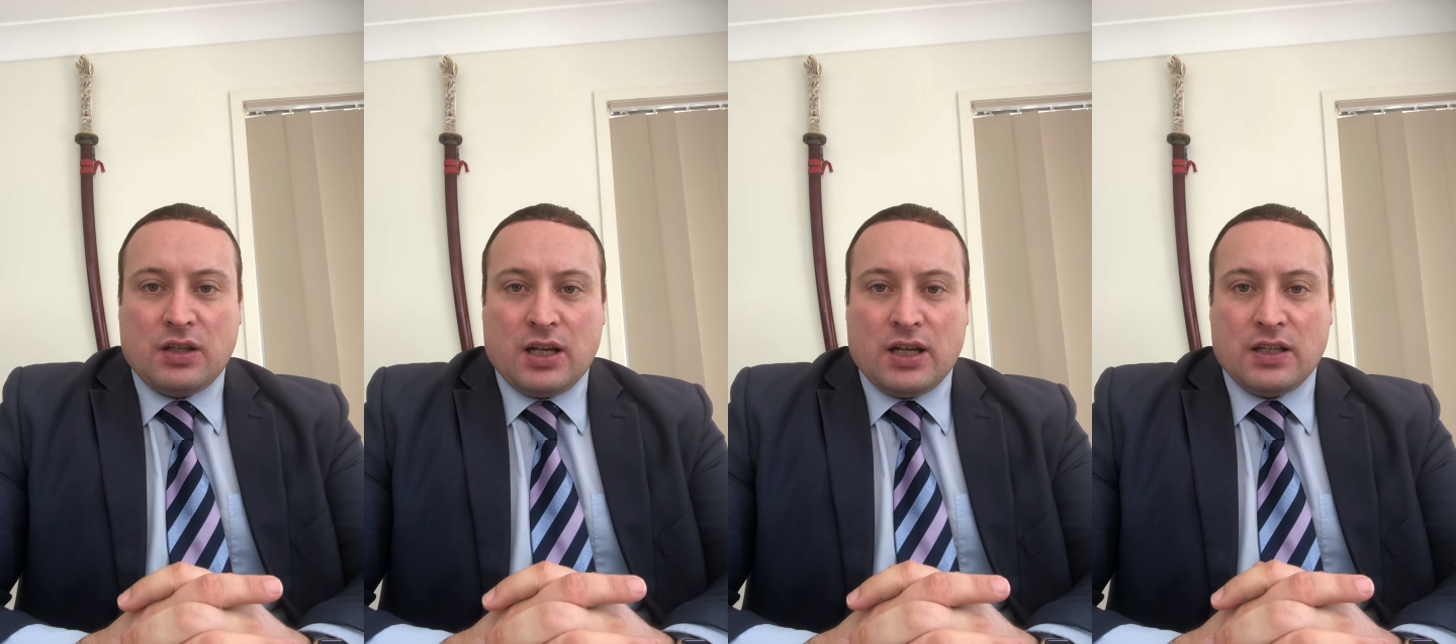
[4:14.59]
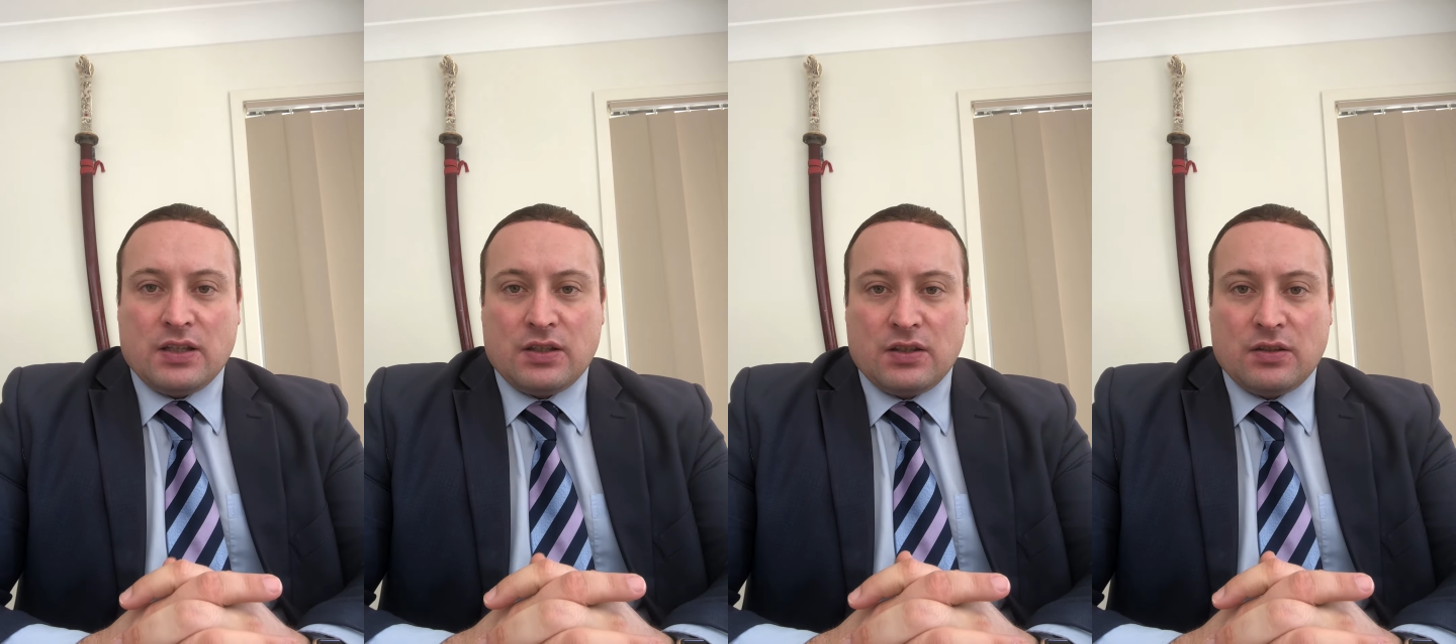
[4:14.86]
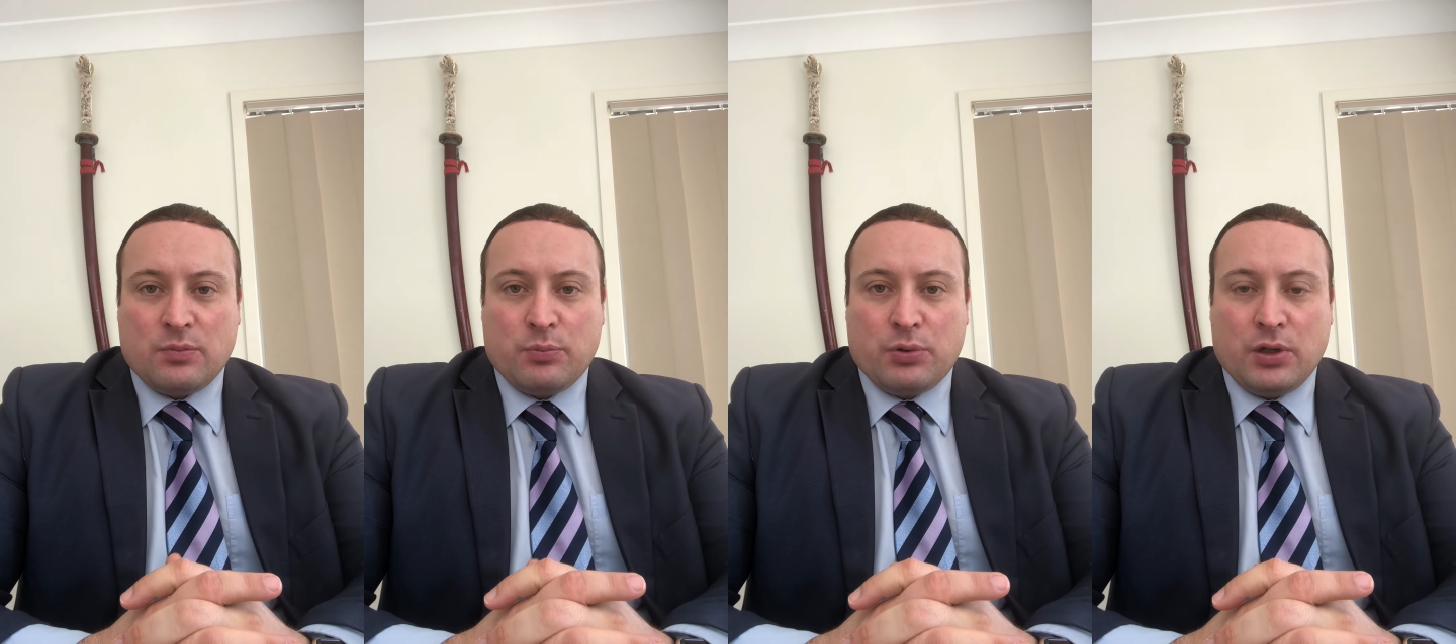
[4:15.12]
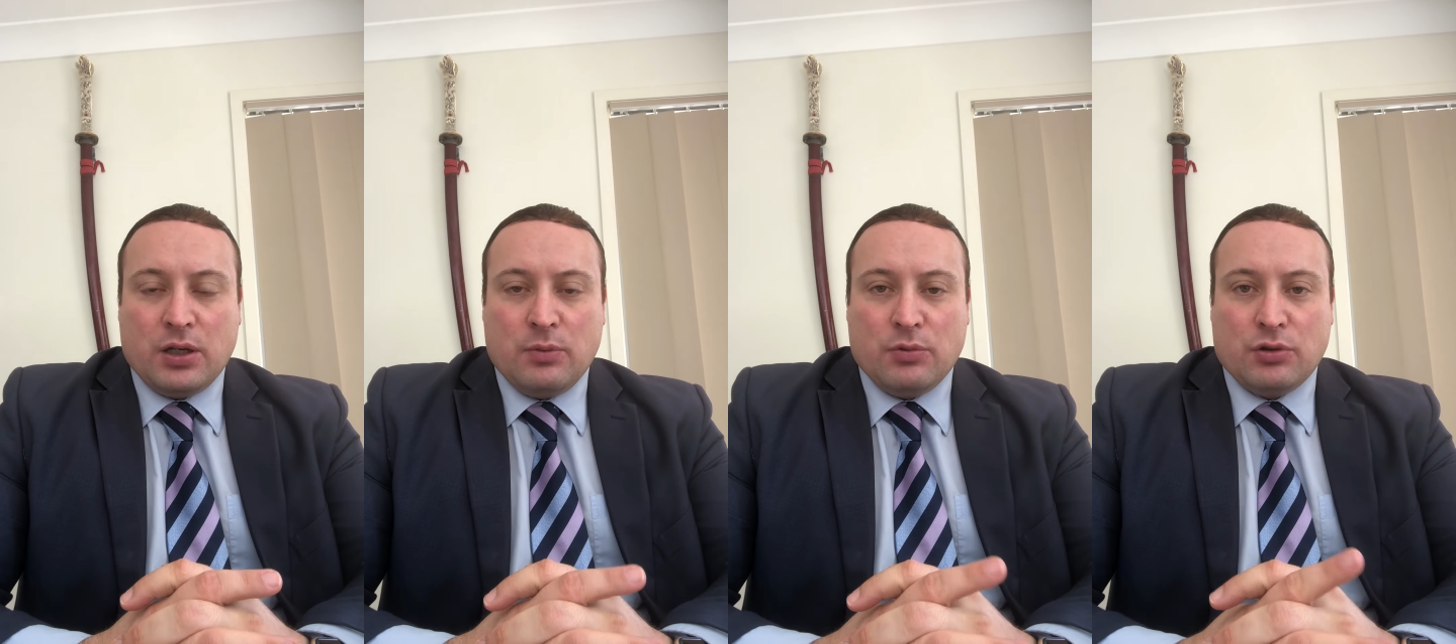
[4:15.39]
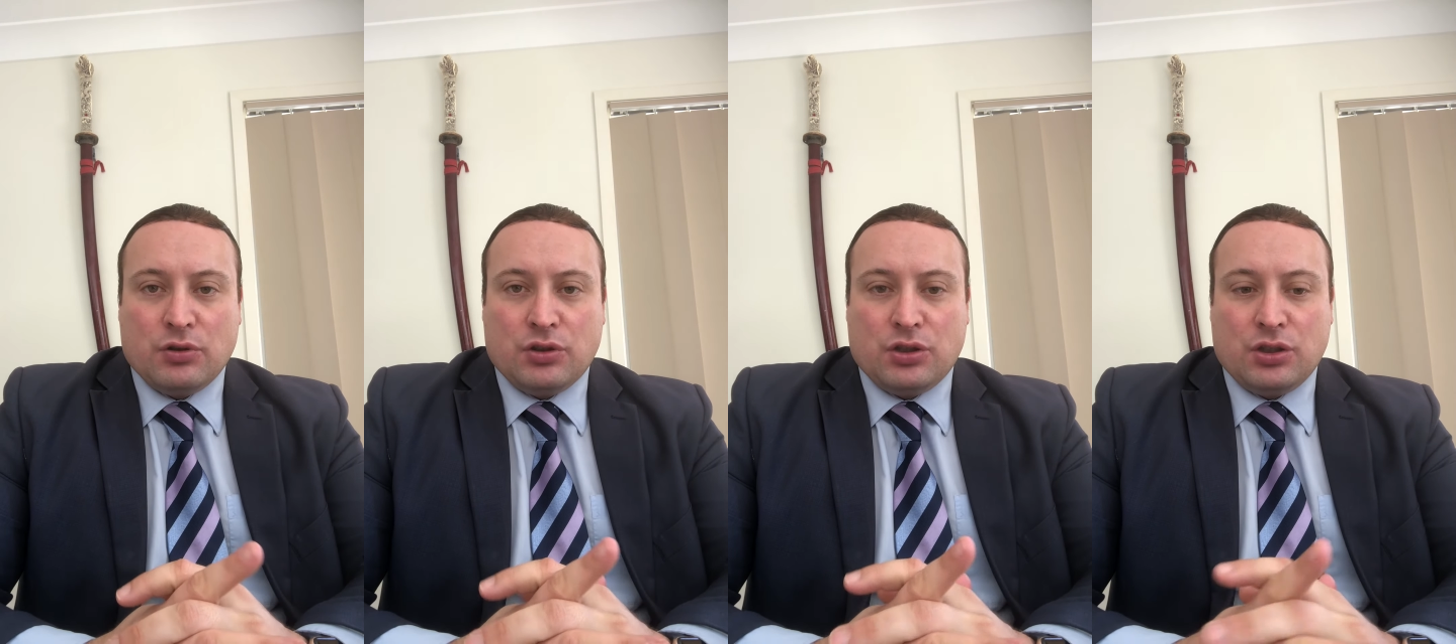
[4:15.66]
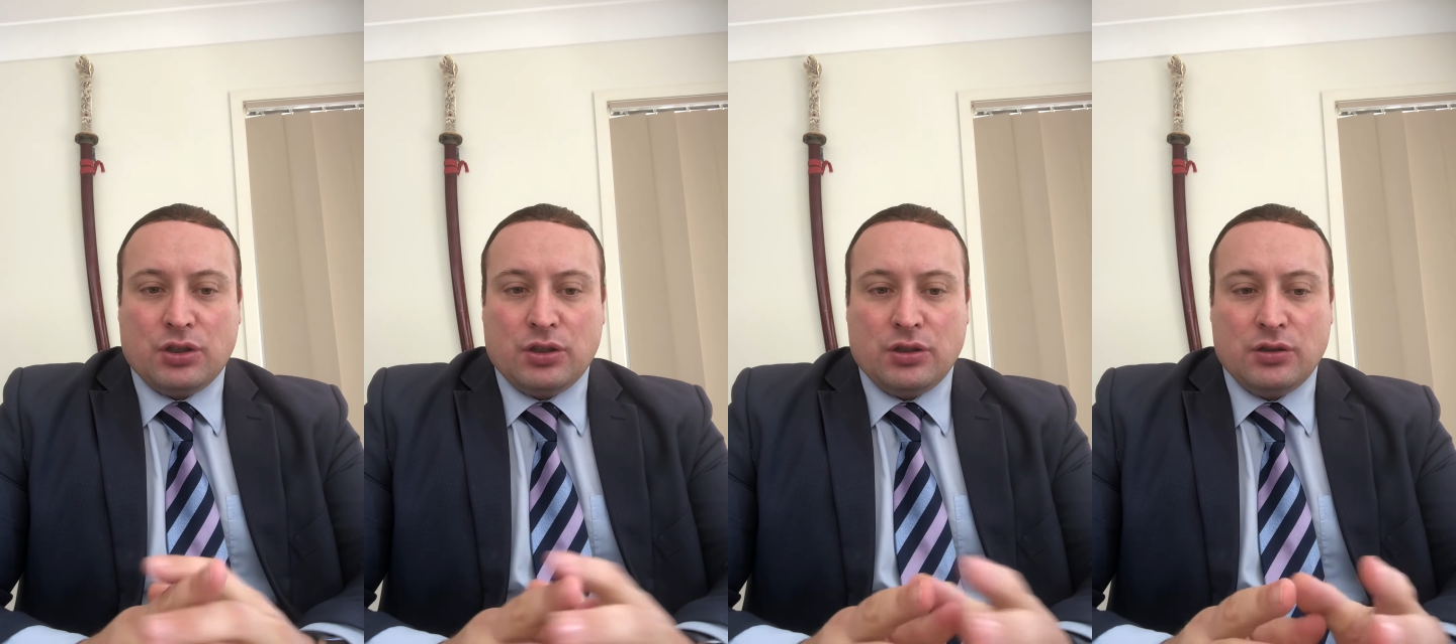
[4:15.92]
that's pretty
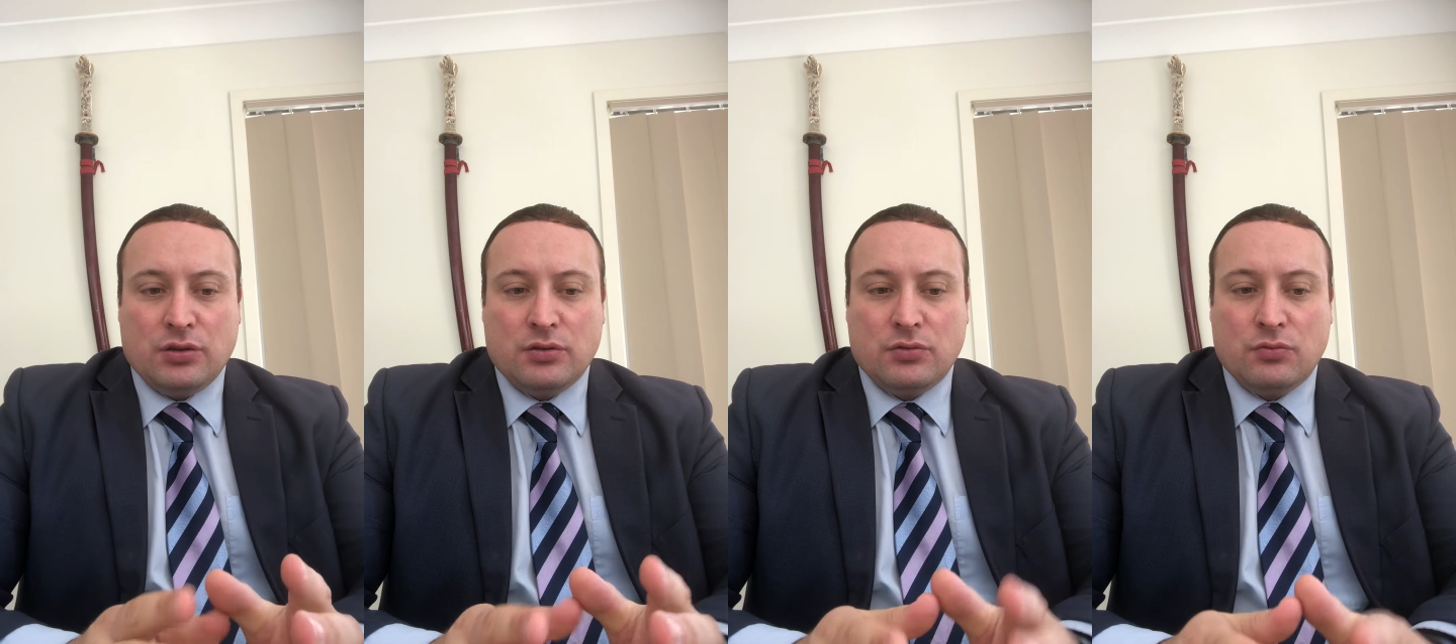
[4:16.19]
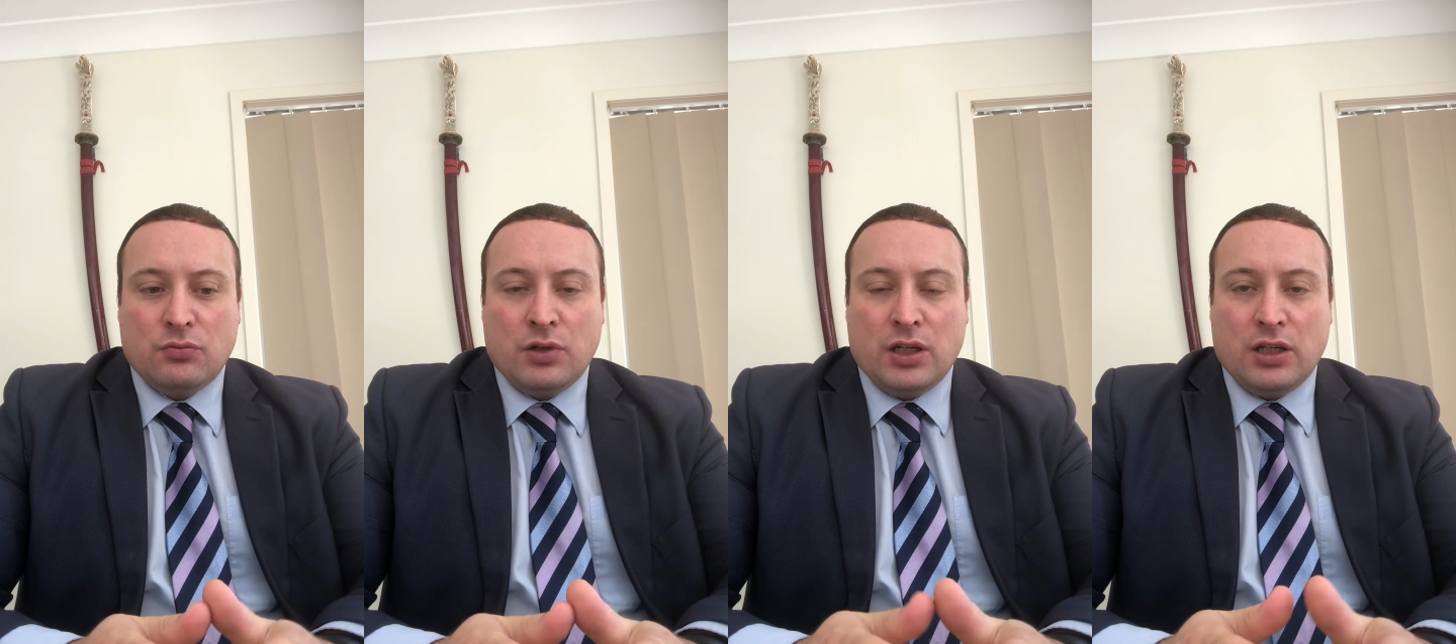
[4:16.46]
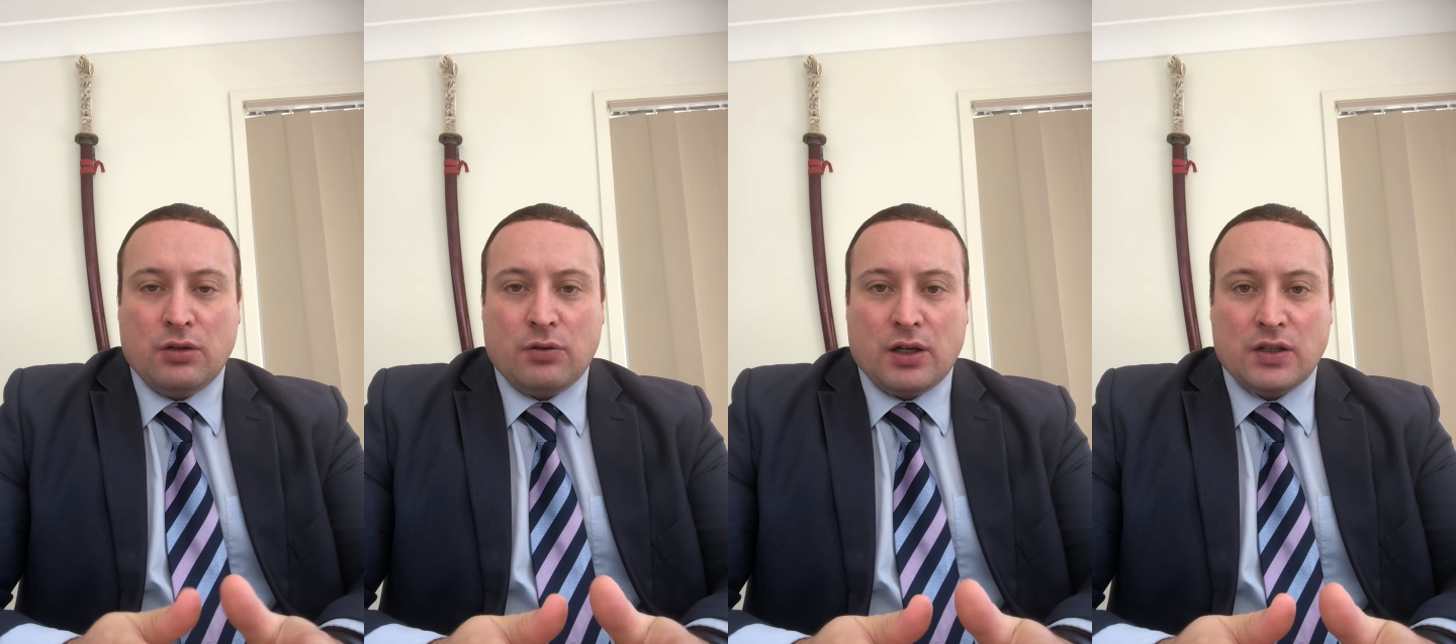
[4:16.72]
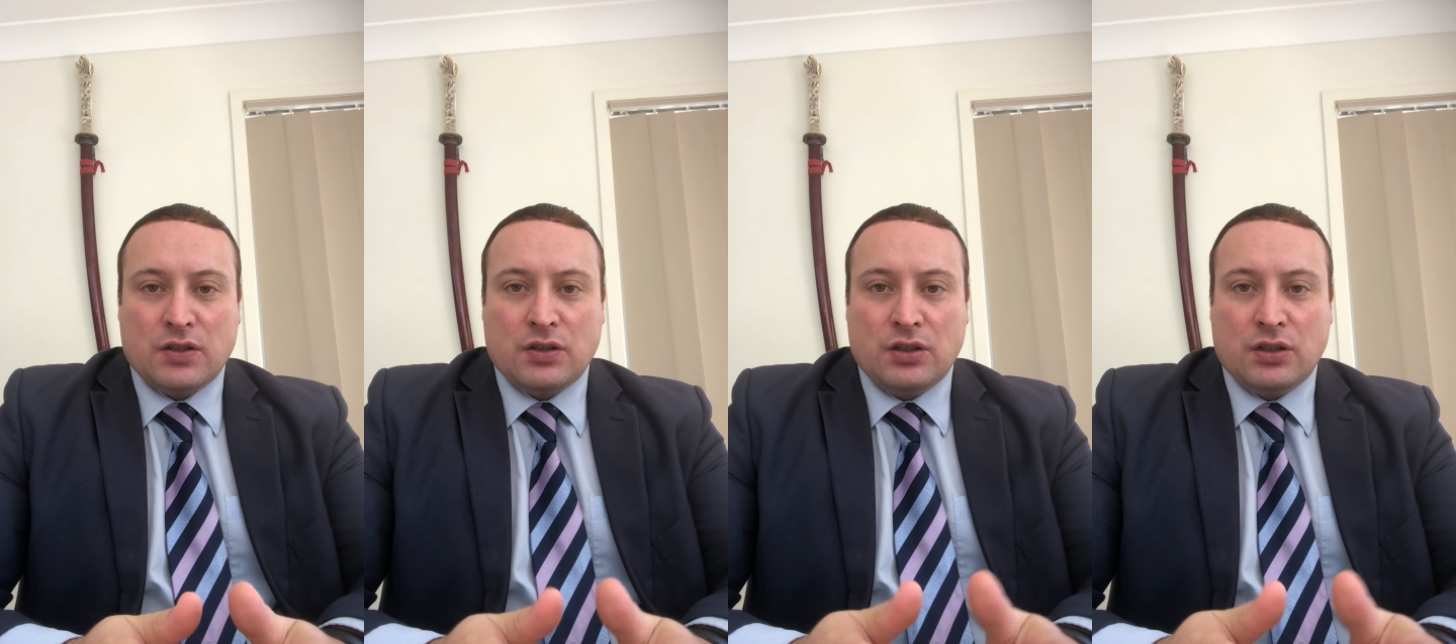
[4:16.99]
much where you're at.